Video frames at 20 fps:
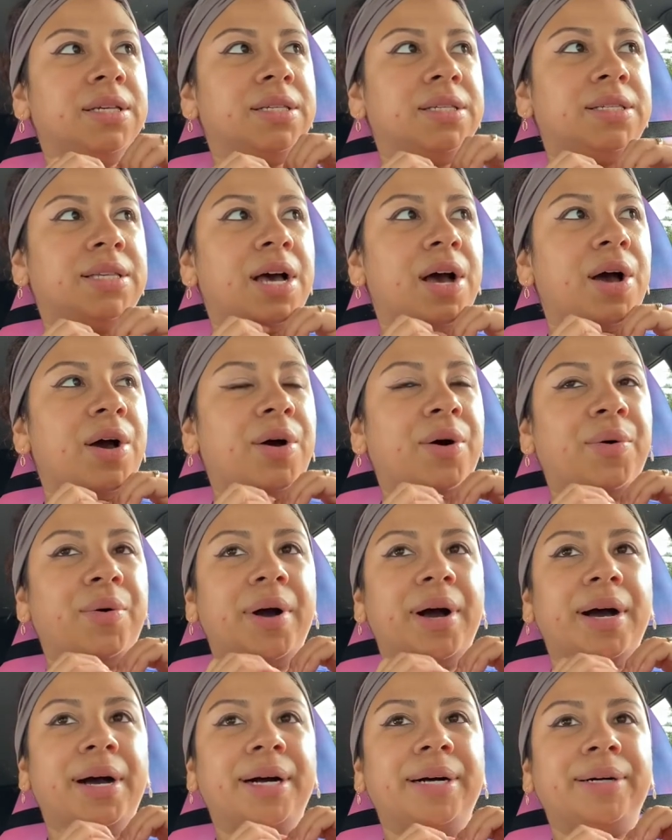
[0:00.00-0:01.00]
so
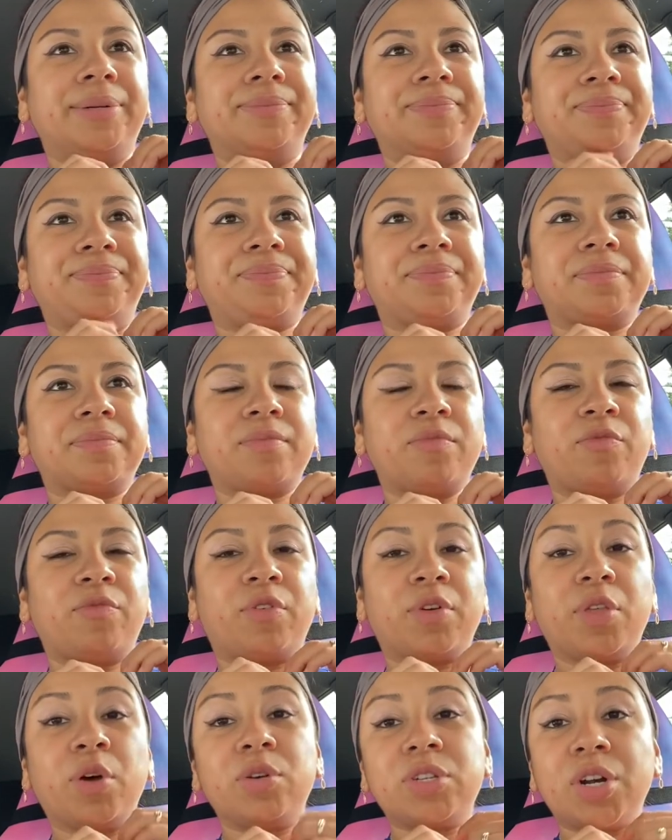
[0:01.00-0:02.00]
um
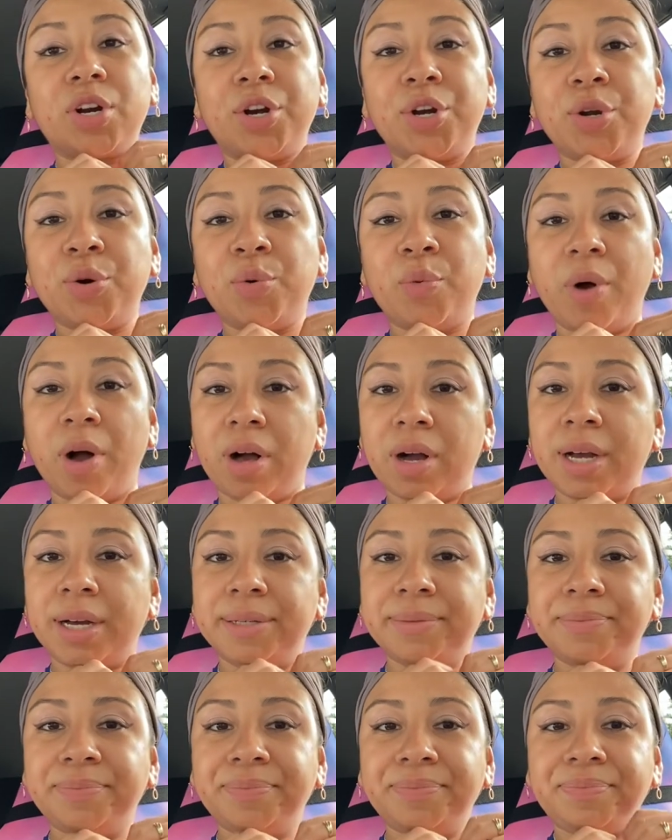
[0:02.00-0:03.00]
for those that are new
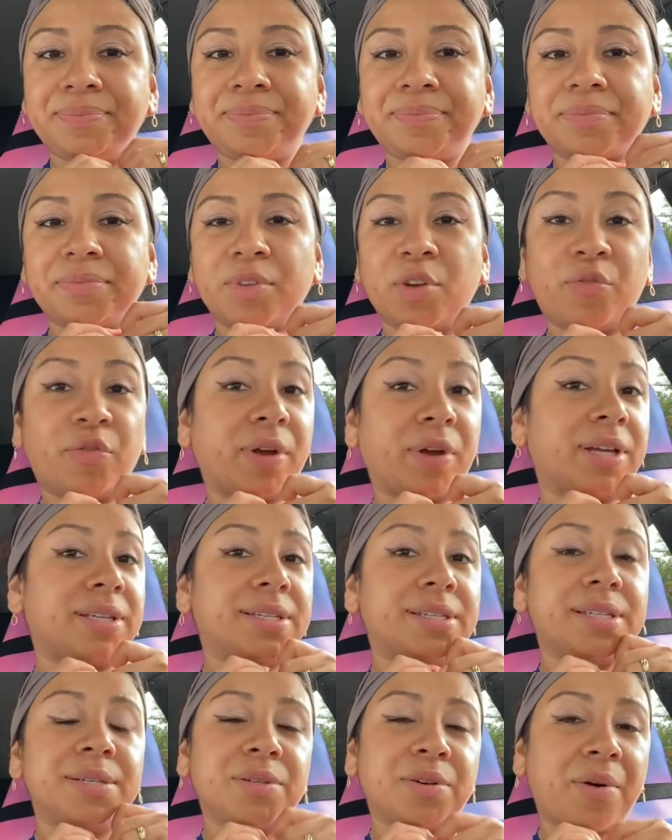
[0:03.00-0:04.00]
welcome don't forget
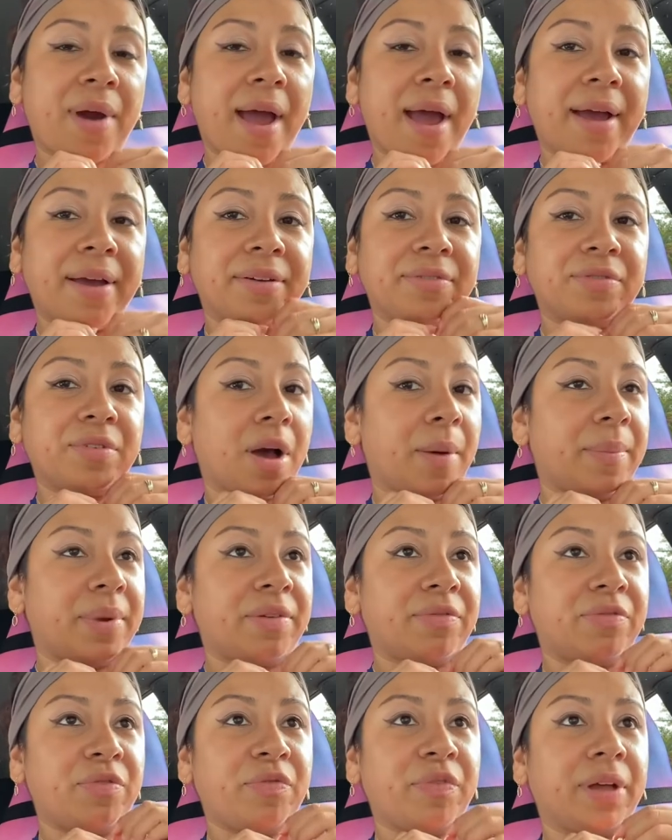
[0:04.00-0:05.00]
to subscribe comment
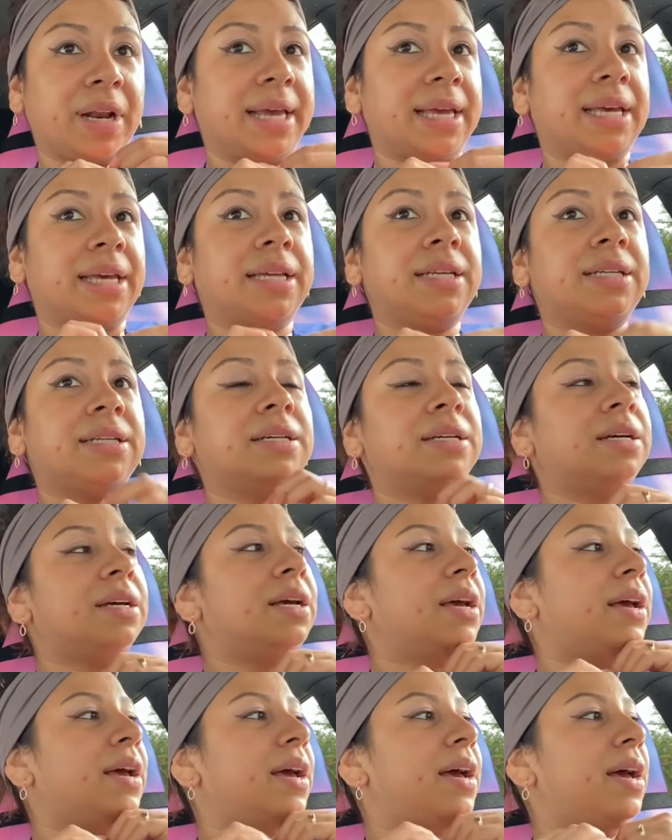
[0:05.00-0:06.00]
if you feel like it
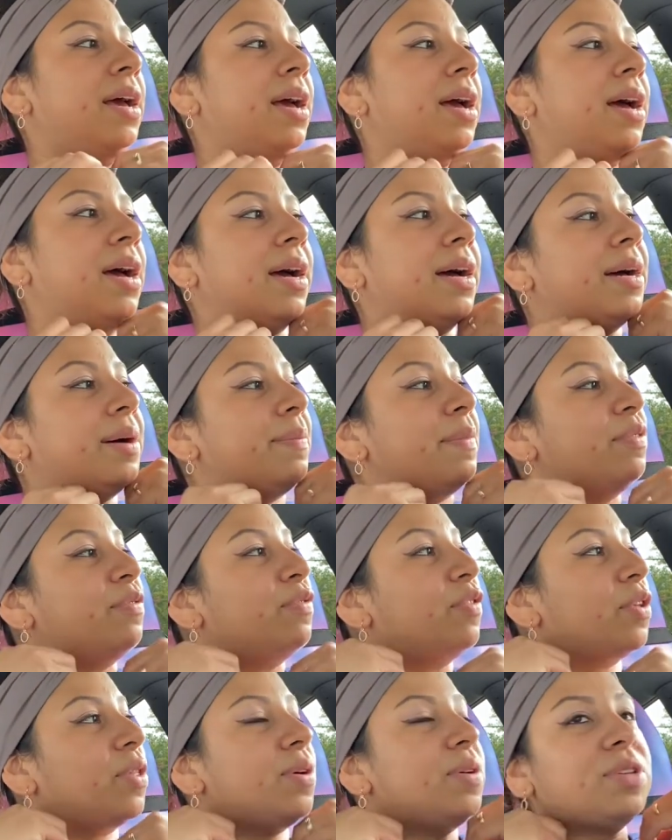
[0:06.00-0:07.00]
um and
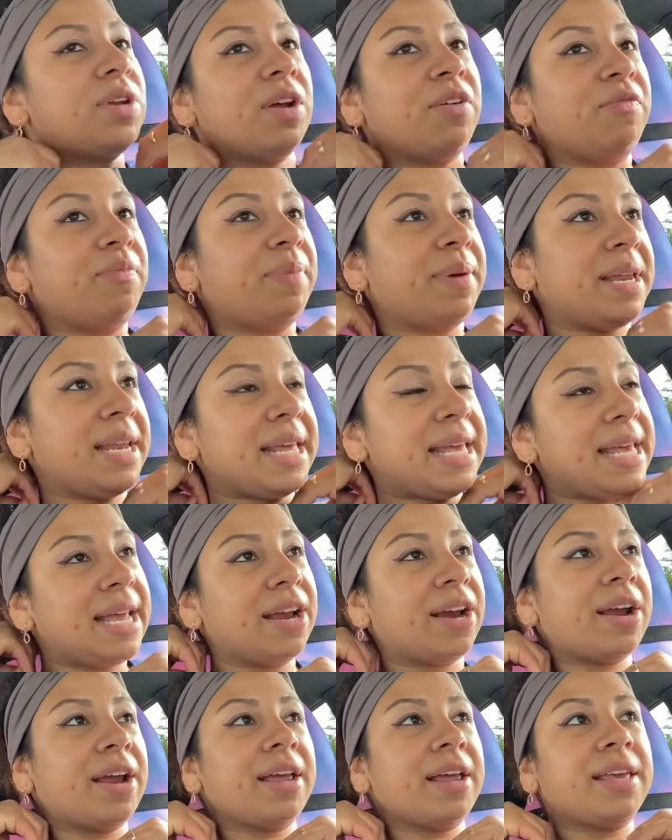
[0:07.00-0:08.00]
for those that have been
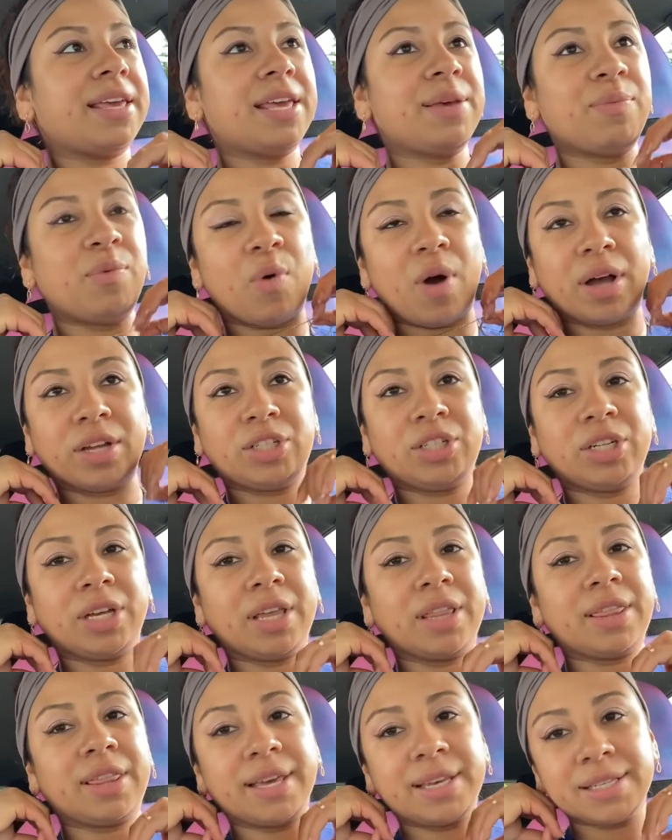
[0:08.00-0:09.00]
here and keep watching
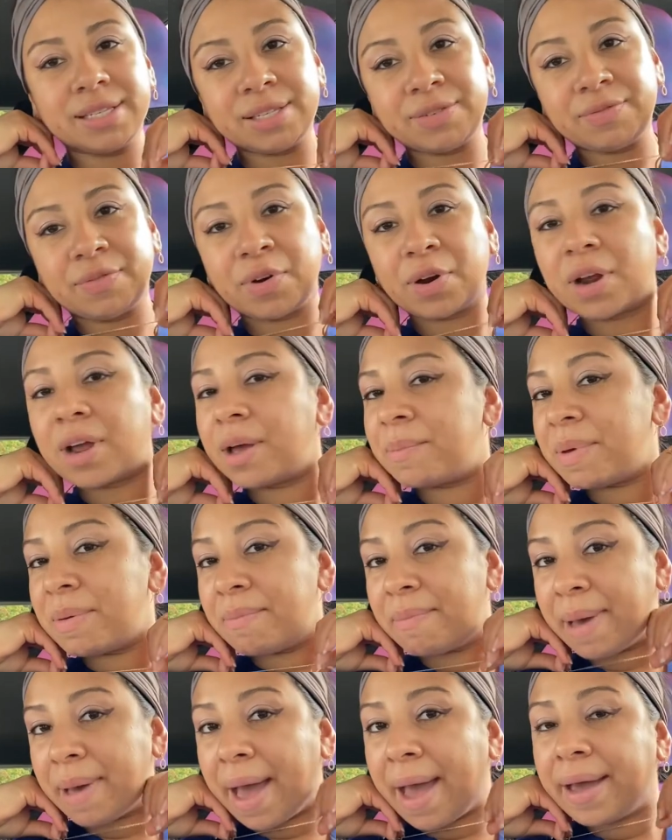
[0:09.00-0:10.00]
thanks for
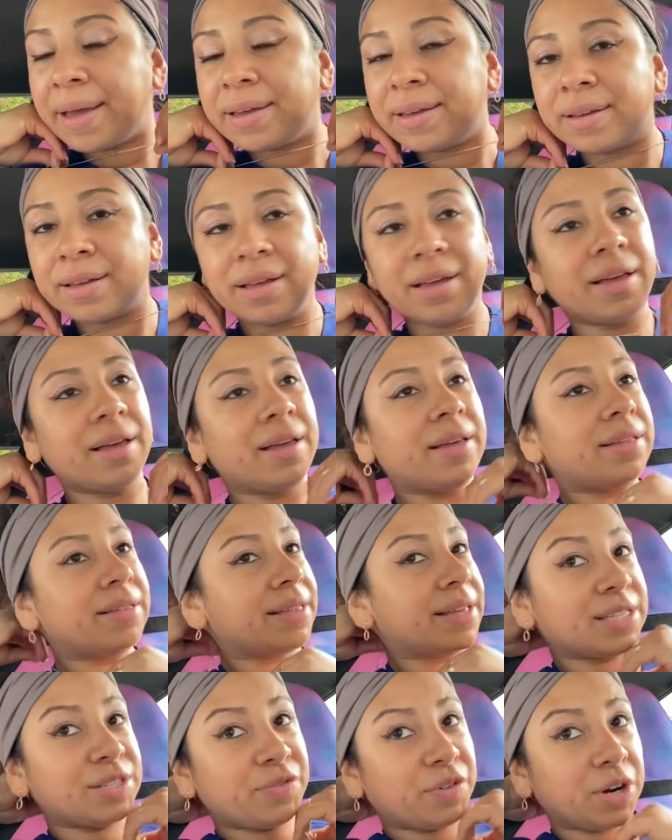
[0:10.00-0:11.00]
coming back
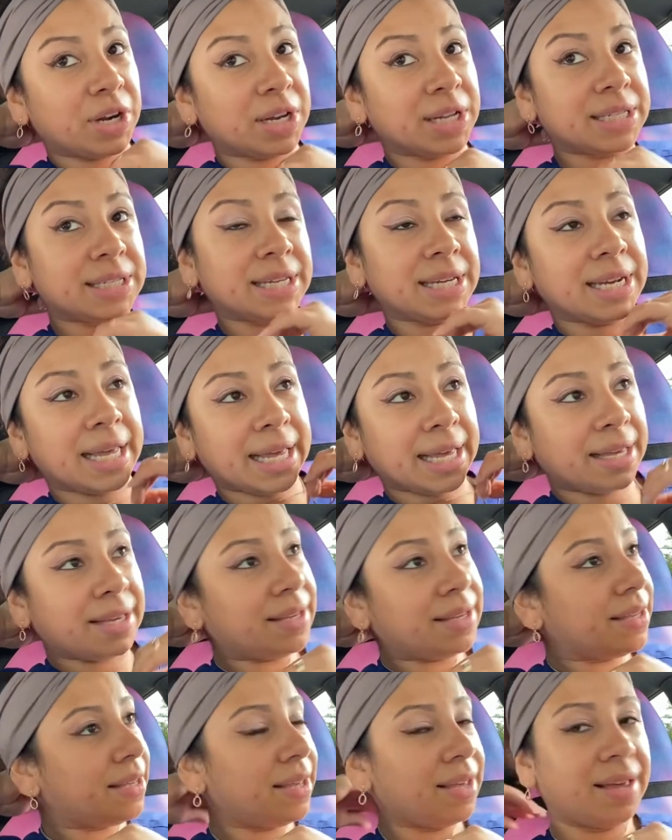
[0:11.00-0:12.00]
thanks for
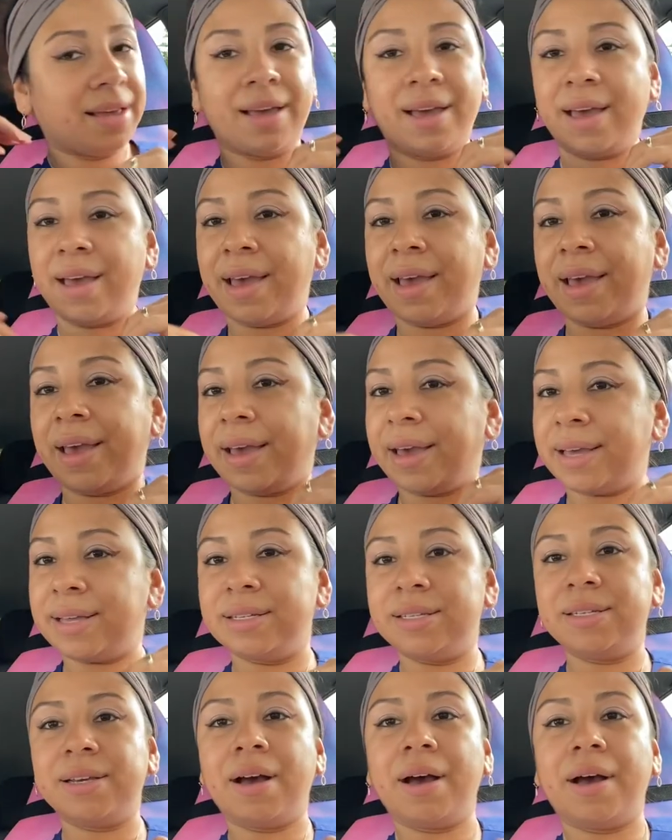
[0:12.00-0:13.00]
listening
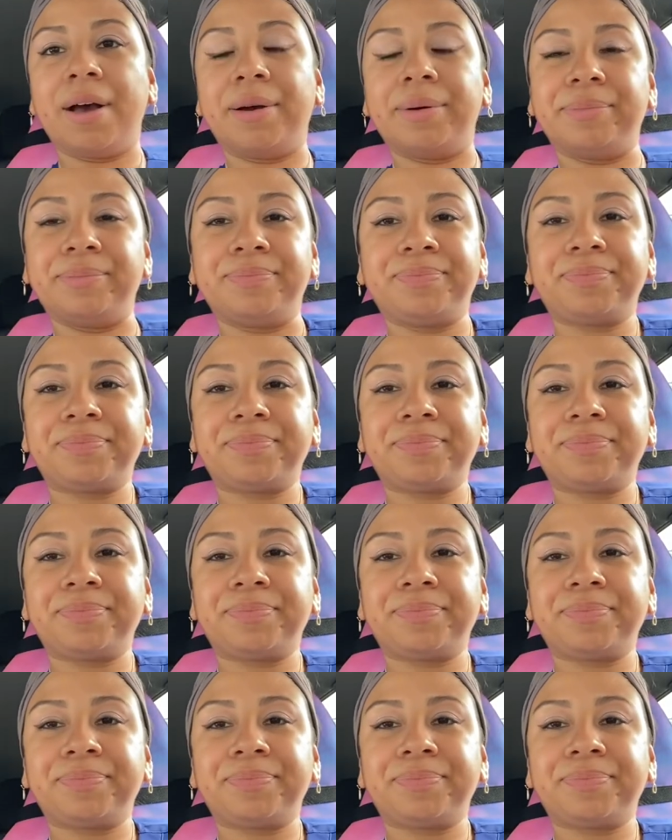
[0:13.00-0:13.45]
and um